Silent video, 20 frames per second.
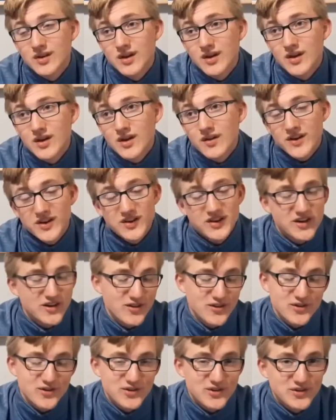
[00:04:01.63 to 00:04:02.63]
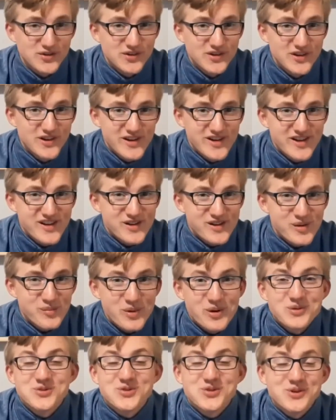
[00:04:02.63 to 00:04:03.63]
they need to learn
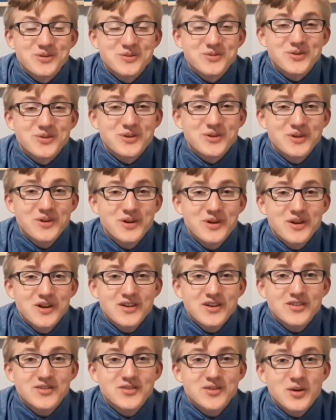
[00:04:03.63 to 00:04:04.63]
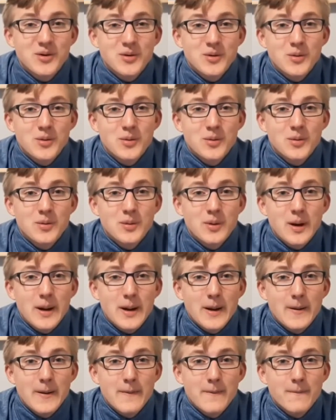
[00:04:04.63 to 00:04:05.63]
about sulfur. So
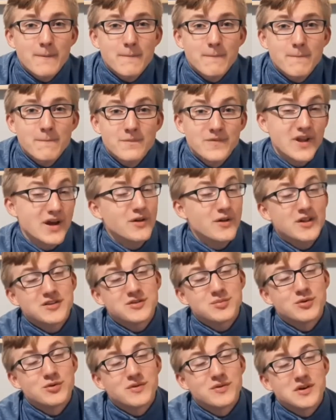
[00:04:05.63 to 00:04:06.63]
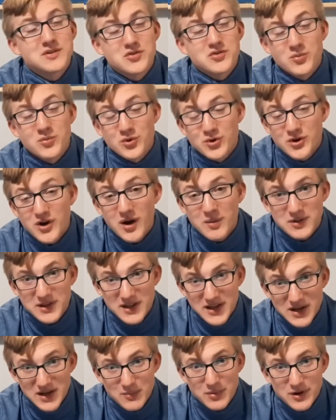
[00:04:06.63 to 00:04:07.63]
now let's move on to the more
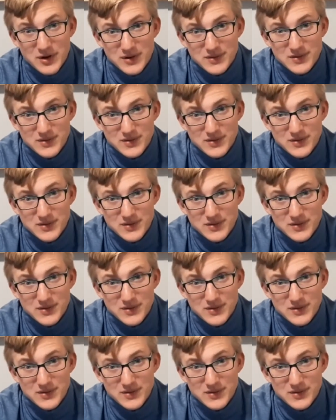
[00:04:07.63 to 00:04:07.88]
complicated parts.